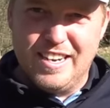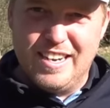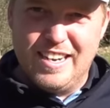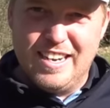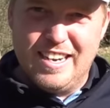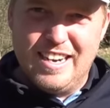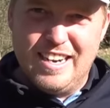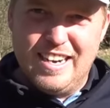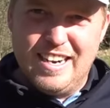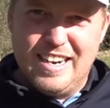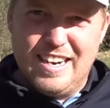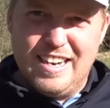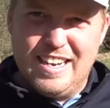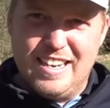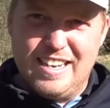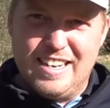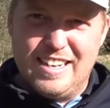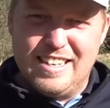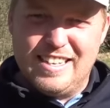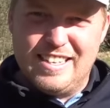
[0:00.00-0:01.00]
your hands, when because I
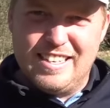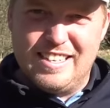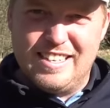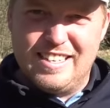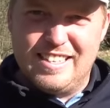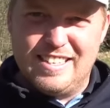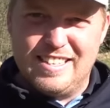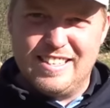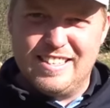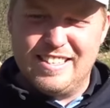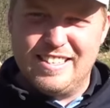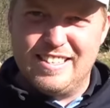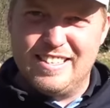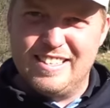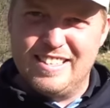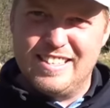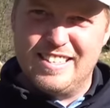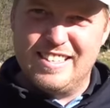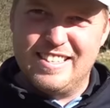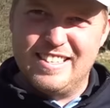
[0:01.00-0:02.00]
think when you hit a ball out
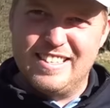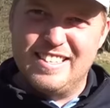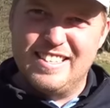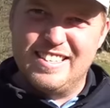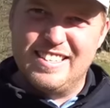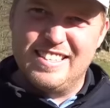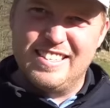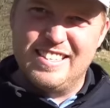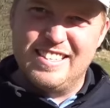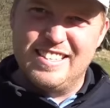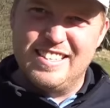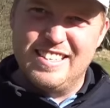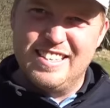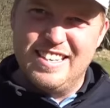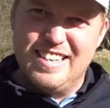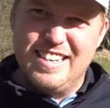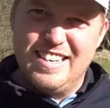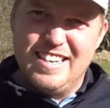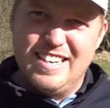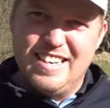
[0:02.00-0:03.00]
the middle, you don't
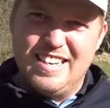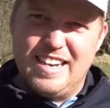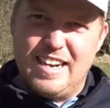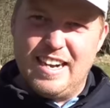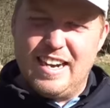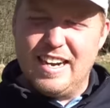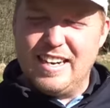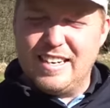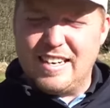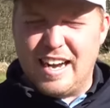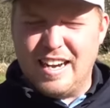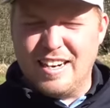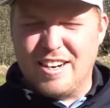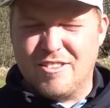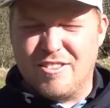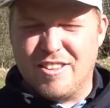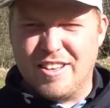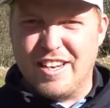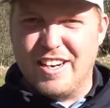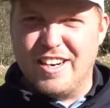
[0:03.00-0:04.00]
feel the ball, I, do you? The ball
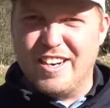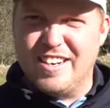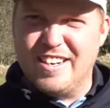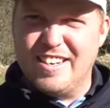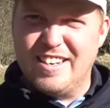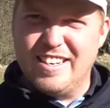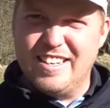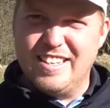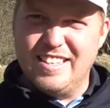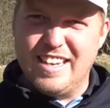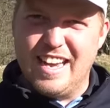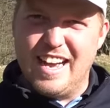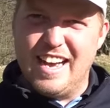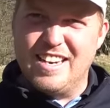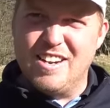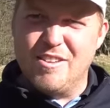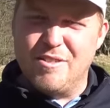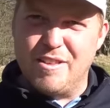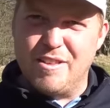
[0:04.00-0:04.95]
gets in the way, doesn't yeah, it? Yeah, I don't